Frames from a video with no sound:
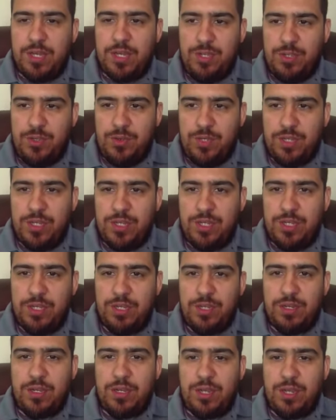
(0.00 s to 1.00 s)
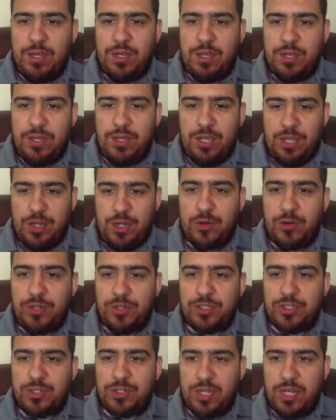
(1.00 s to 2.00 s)
you can
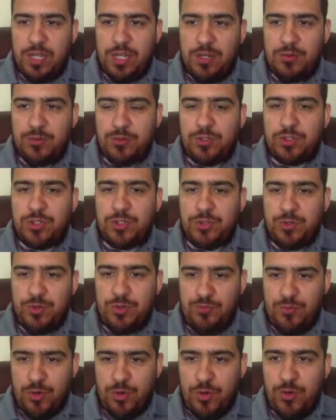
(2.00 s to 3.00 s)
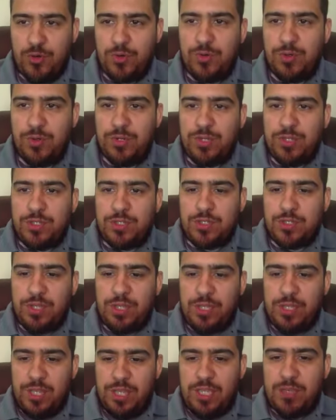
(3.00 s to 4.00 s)
encourage your landlord to enroll so
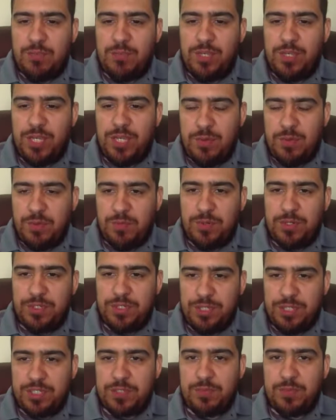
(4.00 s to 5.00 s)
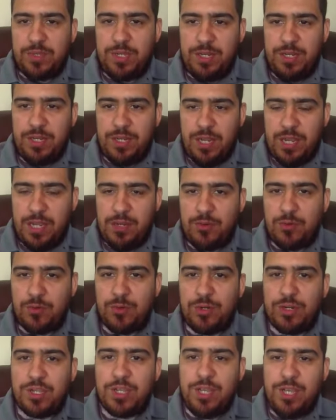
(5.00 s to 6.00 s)
that they can become a participating
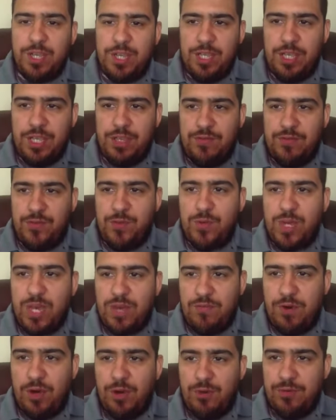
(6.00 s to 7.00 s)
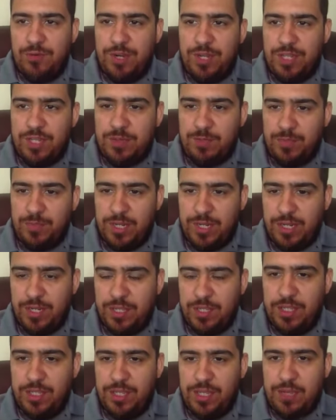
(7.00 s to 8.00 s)
landlord. If you have already
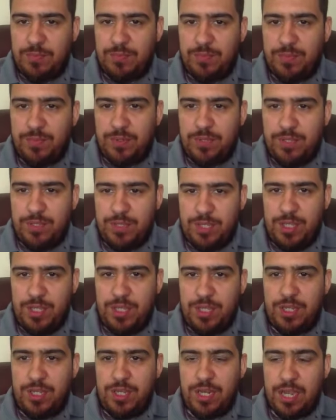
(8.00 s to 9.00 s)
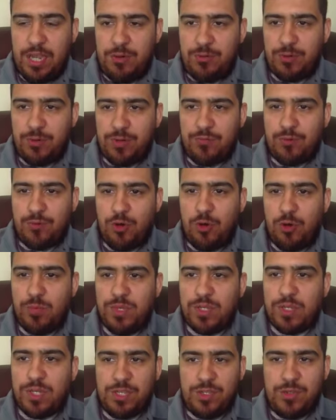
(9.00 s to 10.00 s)
completed the landlord
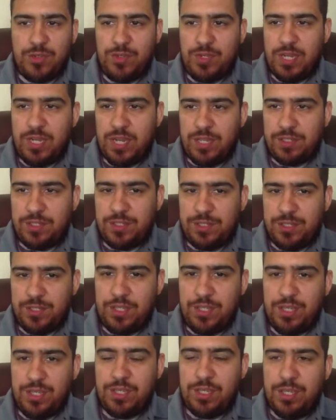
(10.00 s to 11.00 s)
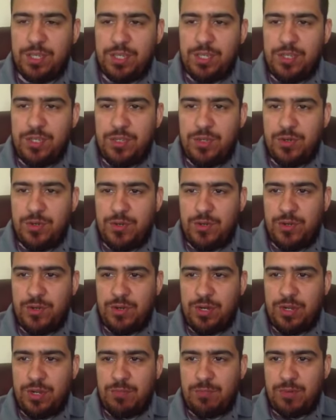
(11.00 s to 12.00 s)
enrollment and you did not see
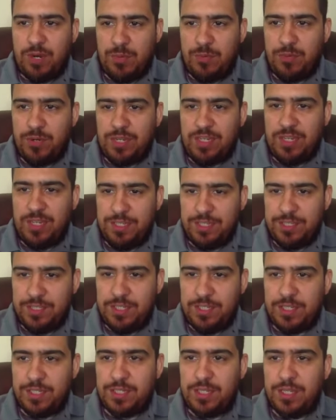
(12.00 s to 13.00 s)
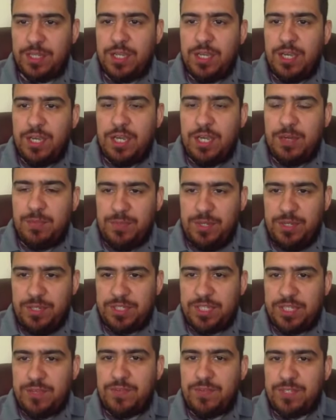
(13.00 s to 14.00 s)
your property listed,
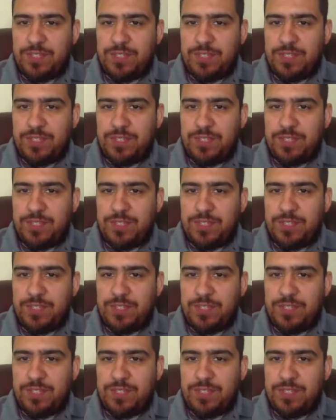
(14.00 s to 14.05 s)
please give